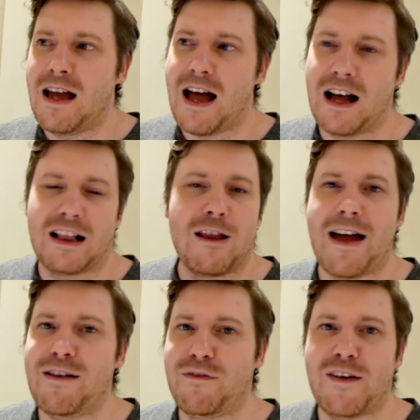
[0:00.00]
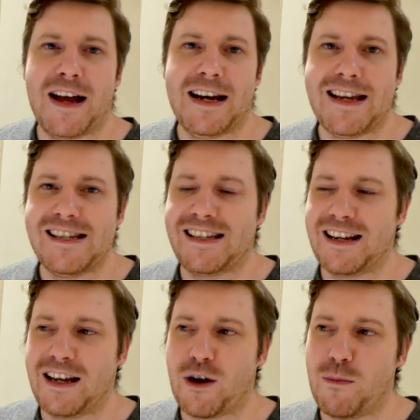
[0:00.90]
Uh, client Finda is
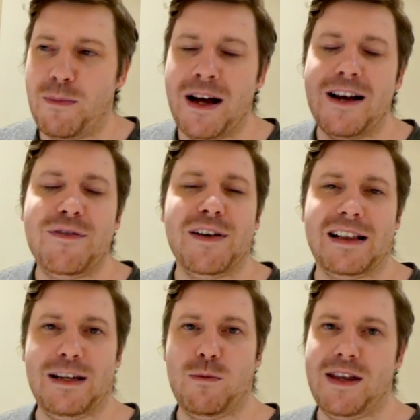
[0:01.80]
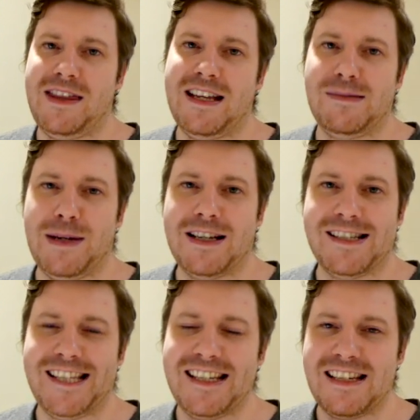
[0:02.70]
going to go perfectly with this
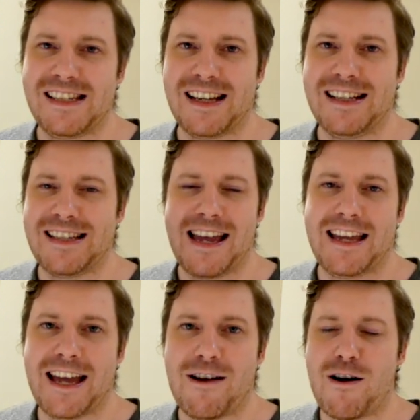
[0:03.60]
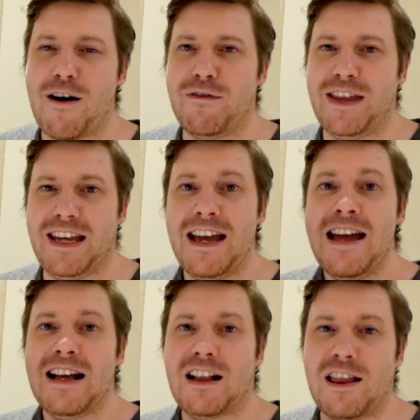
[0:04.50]
because this is going to take care of the
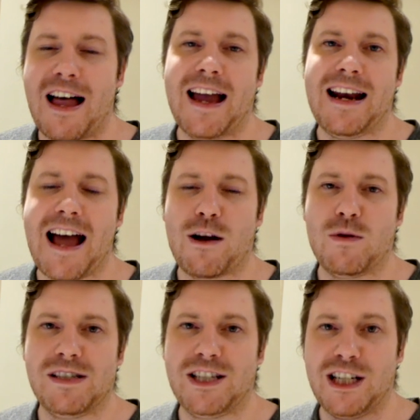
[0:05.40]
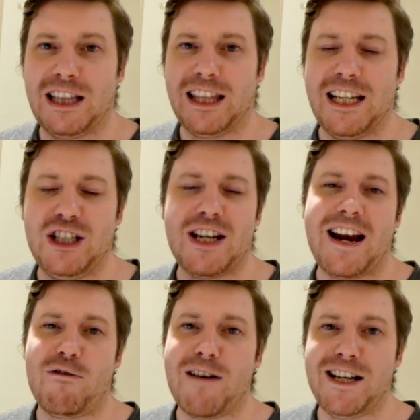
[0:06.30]
client acquisition lead
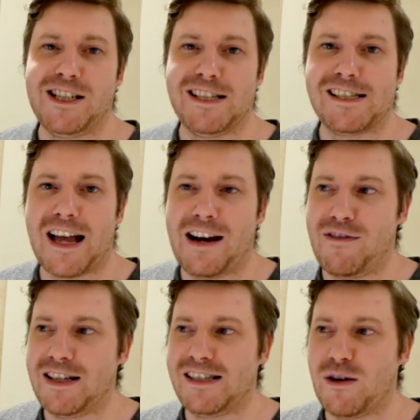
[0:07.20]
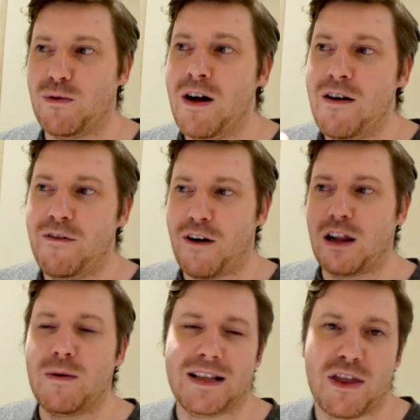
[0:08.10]
generation side of it. So
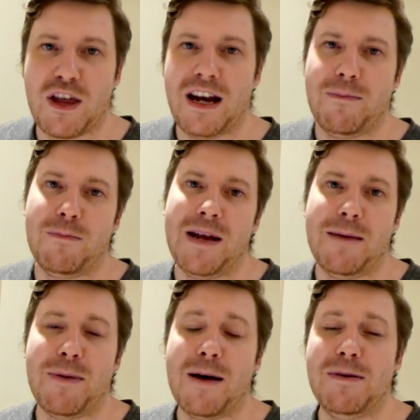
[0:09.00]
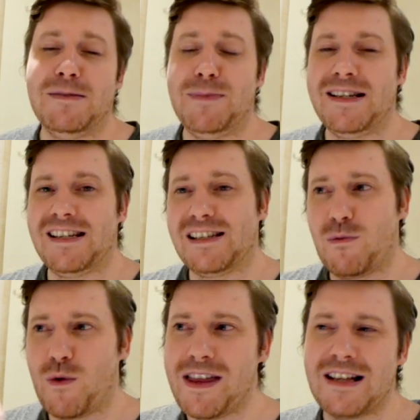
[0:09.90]
following the 30 minute purpose business
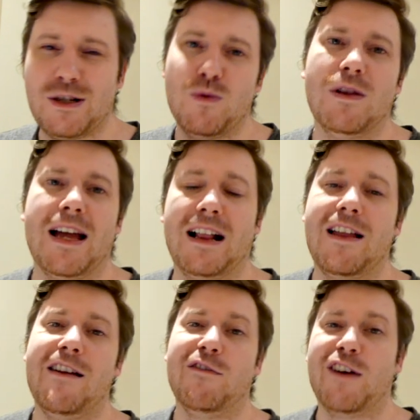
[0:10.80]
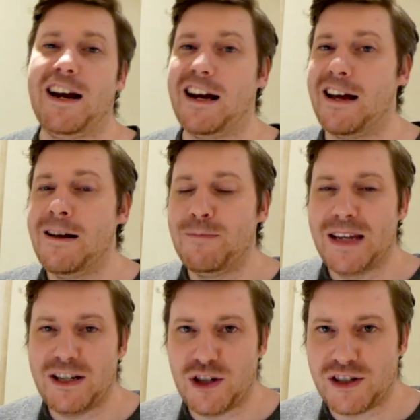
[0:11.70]
with a tool like Client Finda
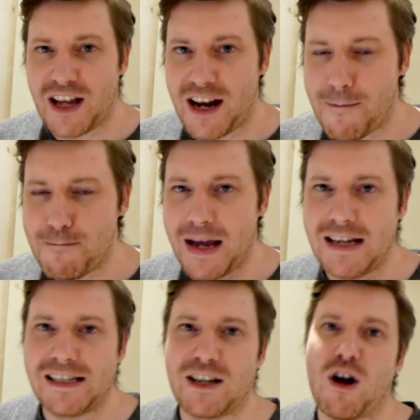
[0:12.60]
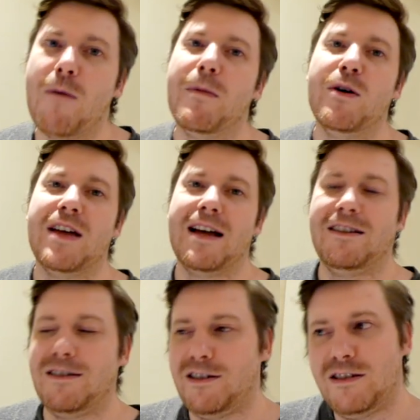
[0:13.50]
is just an amazing combo that
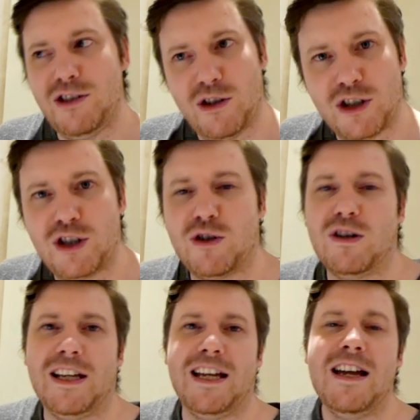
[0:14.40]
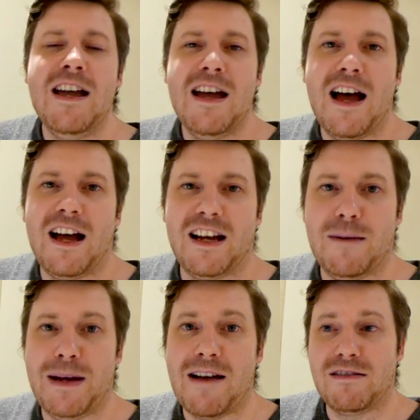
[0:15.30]
you're surely uh, going
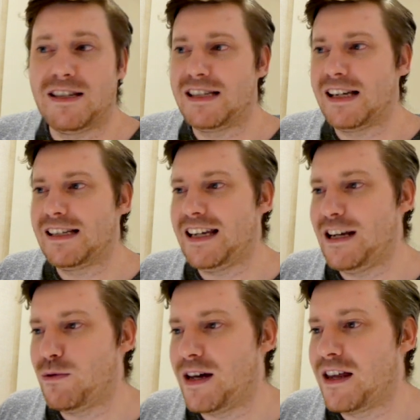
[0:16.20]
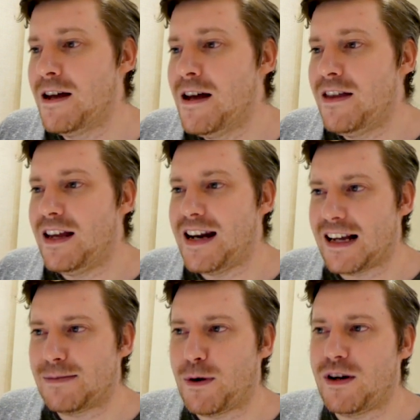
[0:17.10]
to be able to succeed with. The
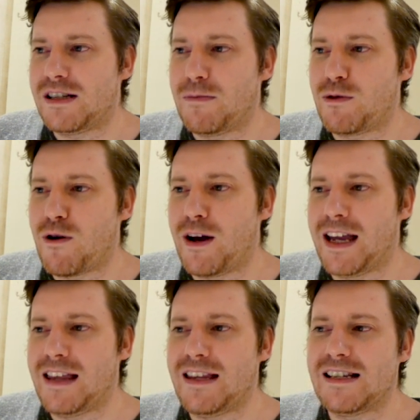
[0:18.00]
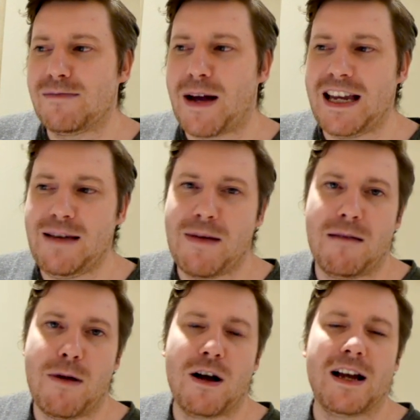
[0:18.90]
next bonus I'm throwing in, this is my email
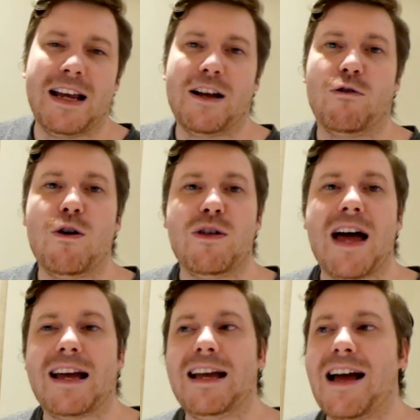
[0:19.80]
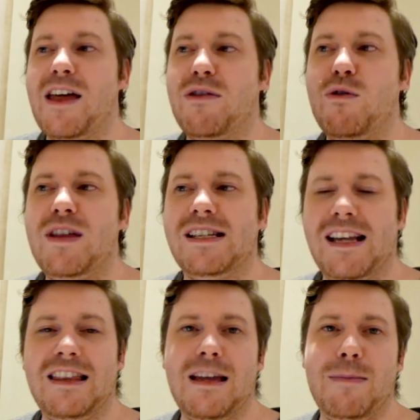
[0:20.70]
marketing and growth hacking. I threw this
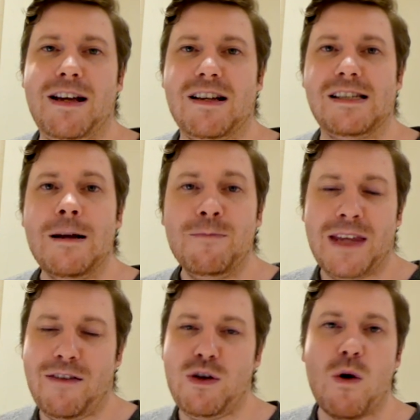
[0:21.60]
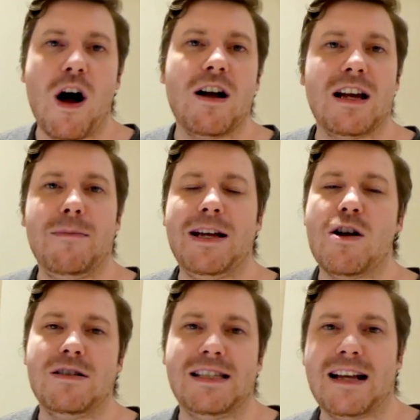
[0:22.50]
in there because if you are gonna be
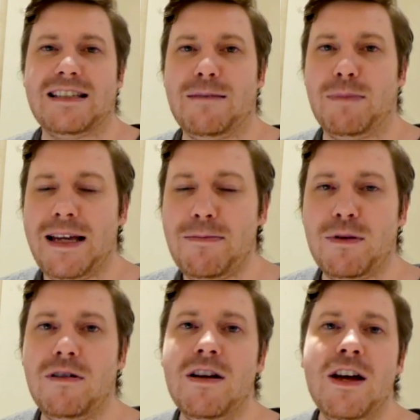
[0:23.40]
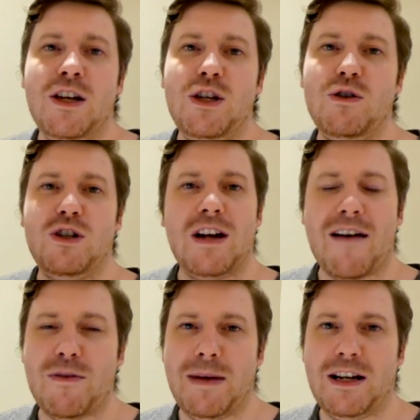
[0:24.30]
contacting people, you should
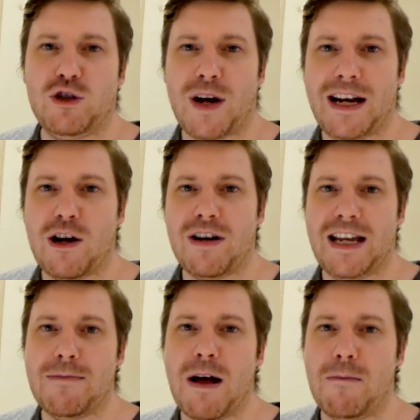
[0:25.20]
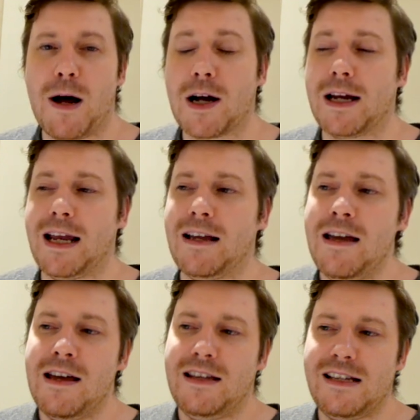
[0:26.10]
have a bit of training on email marketing.
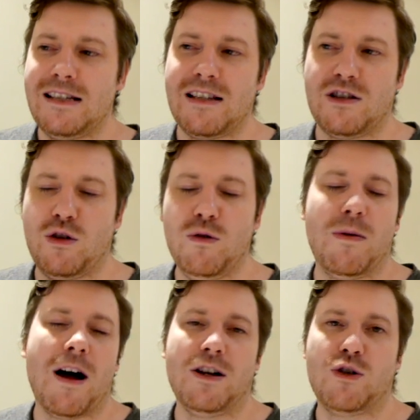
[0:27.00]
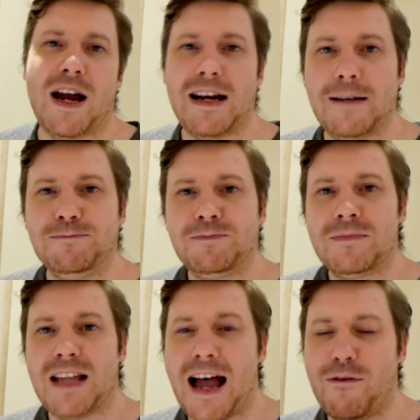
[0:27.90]
This is a two-part training
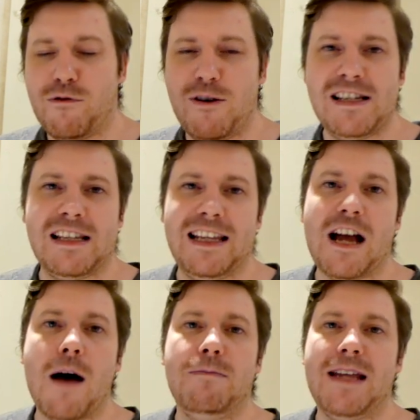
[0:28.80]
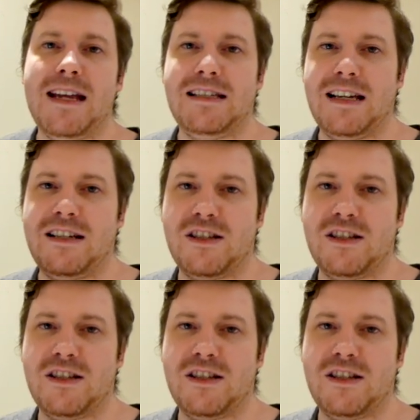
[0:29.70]
that I've recently updated.